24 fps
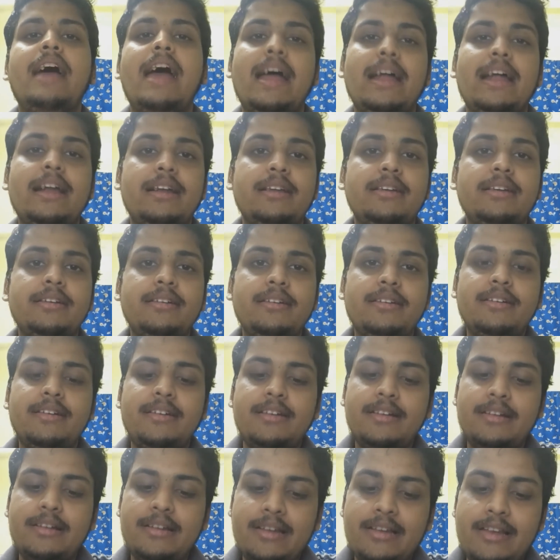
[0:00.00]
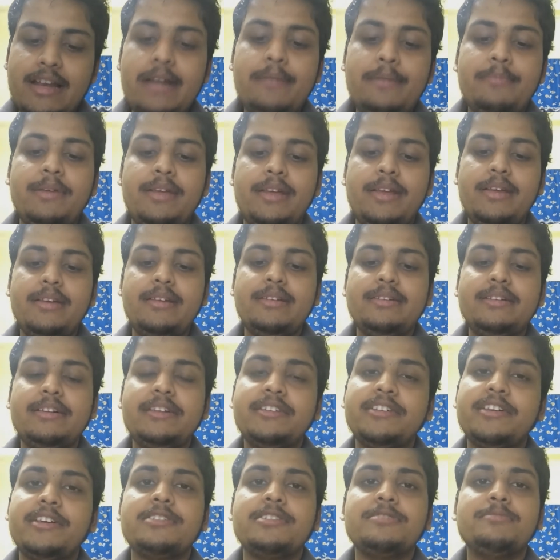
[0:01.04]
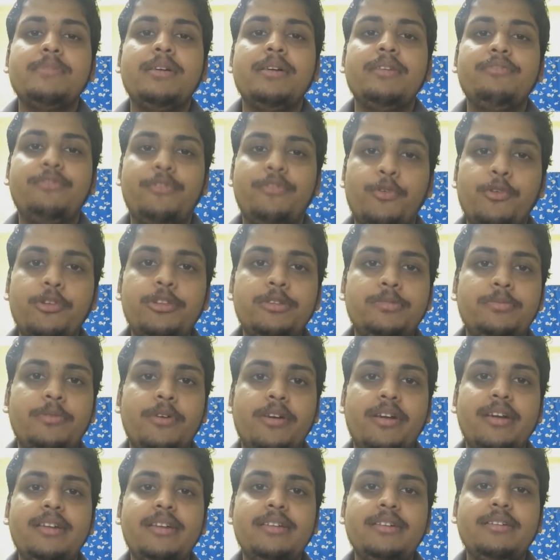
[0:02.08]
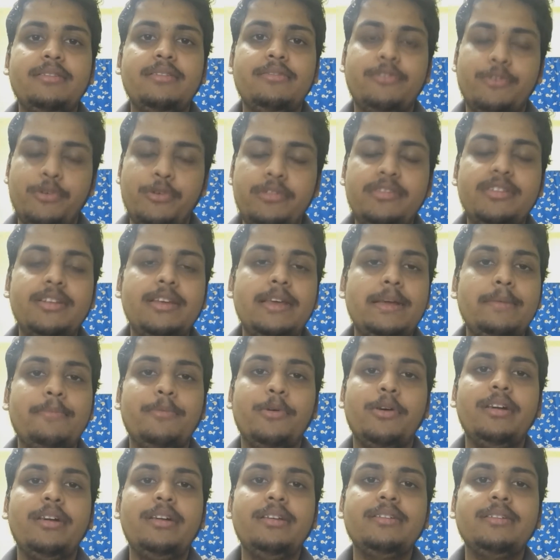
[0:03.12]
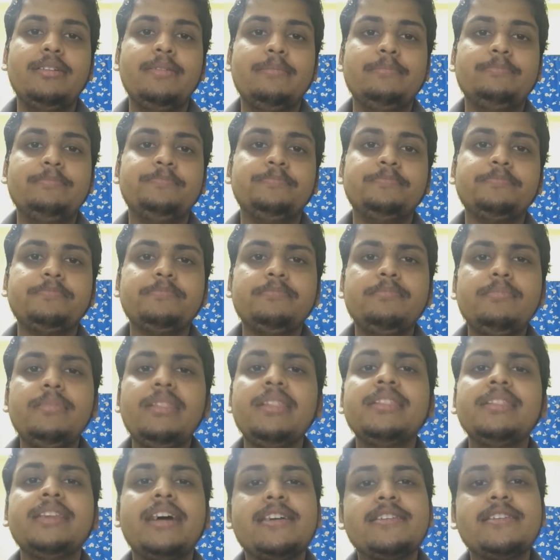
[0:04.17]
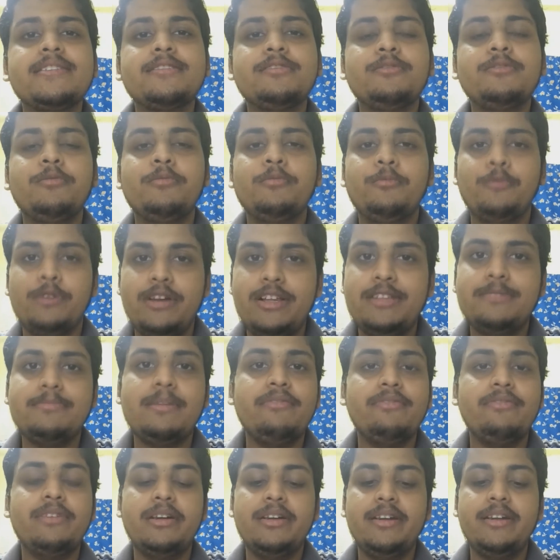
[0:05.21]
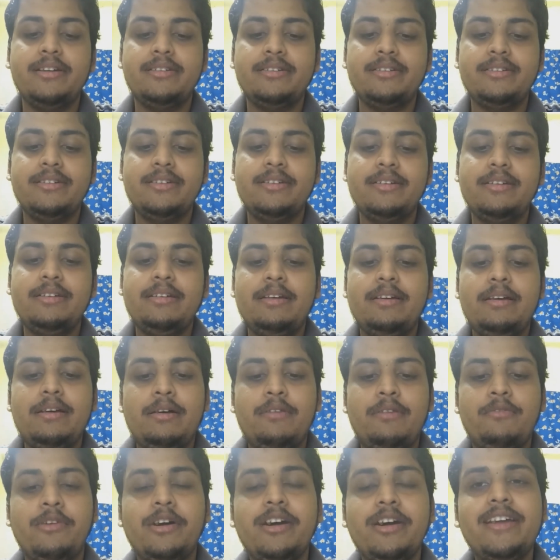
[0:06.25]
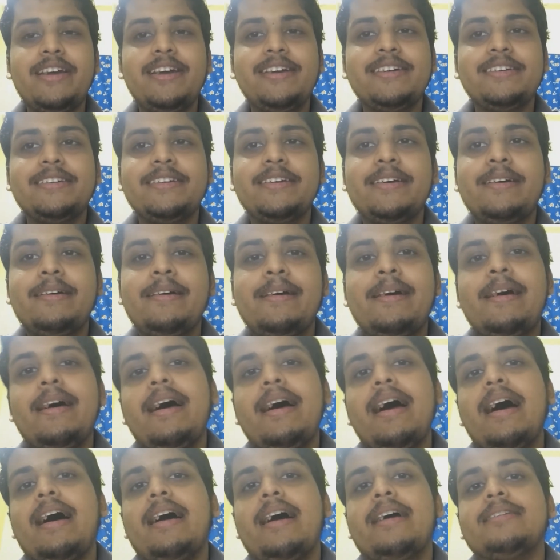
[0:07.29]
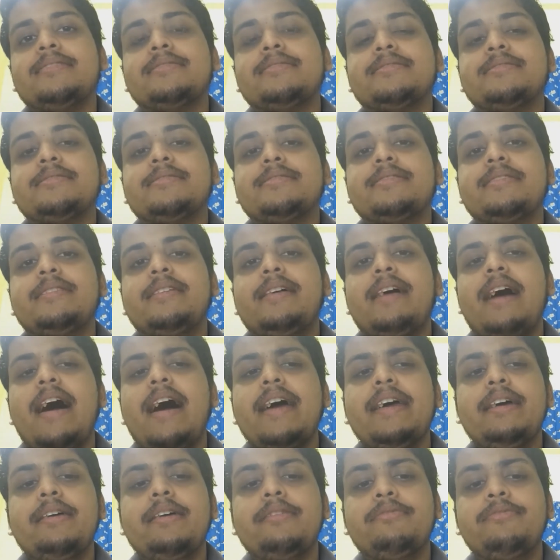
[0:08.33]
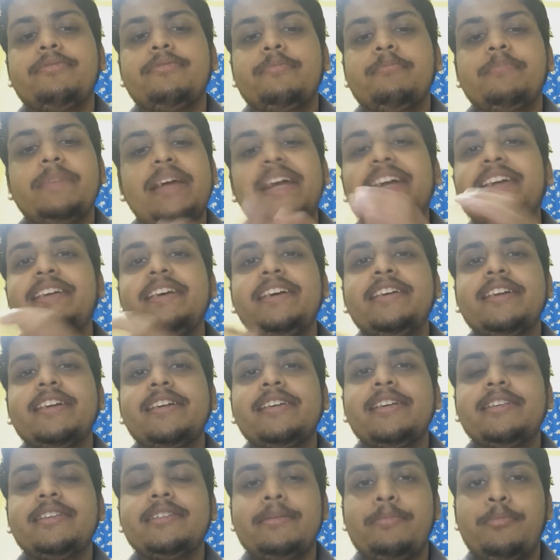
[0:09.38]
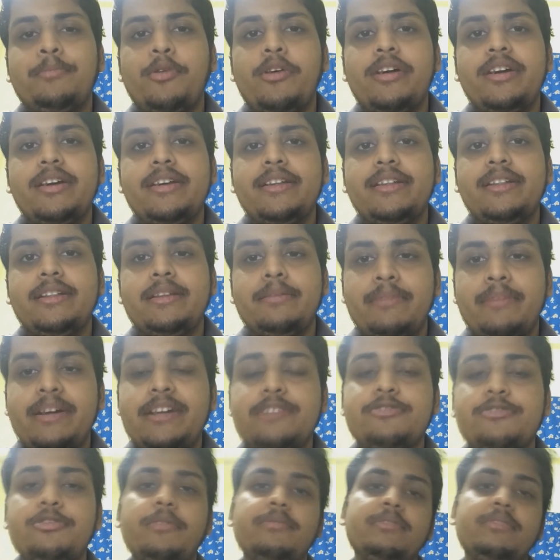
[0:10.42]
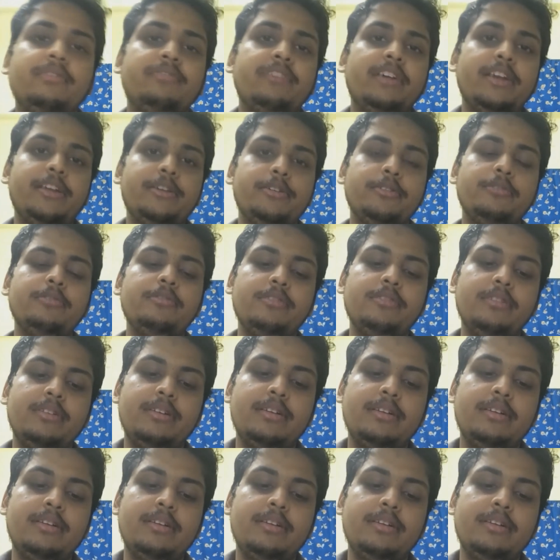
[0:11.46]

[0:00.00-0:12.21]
And let me touch my fourth point, fourth key point. That's what is my verdict. Verdict, as I have integrated the point in the midst of the video,